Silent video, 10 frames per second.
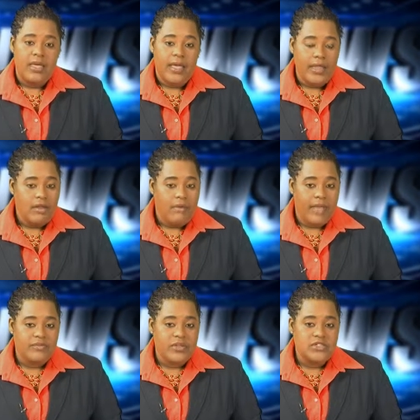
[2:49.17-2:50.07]
in
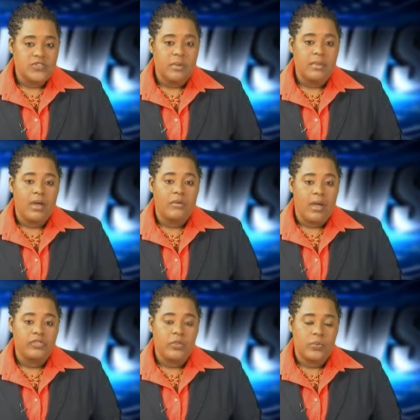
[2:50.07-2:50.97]
arrivals from
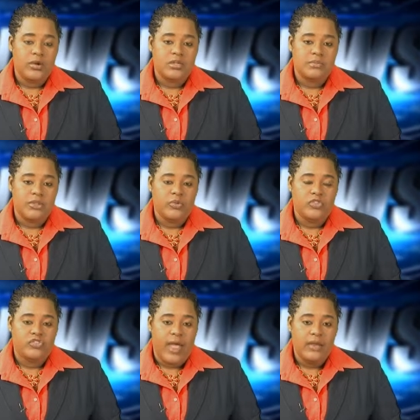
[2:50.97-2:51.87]
around the world
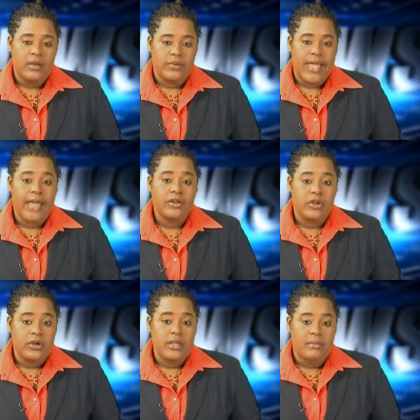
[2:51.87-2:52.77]
between January and
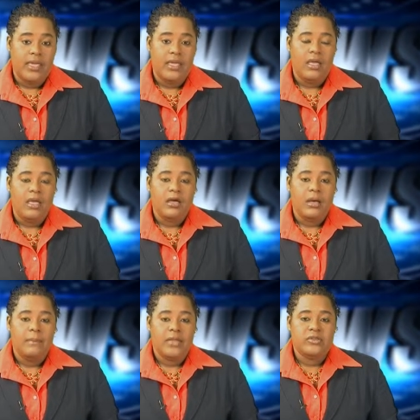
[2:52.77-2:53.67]
early May
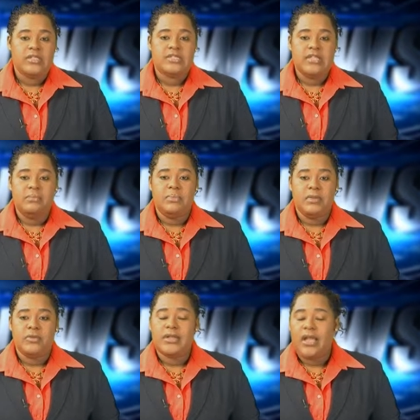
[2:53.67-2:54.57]
compared to the same
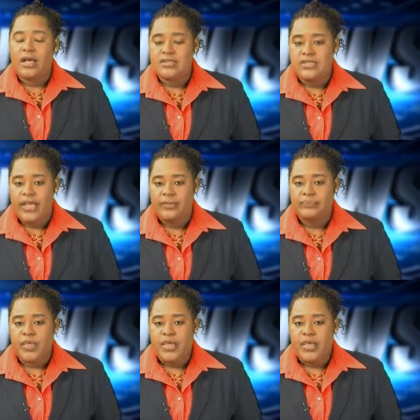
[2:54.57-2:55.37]
period last year.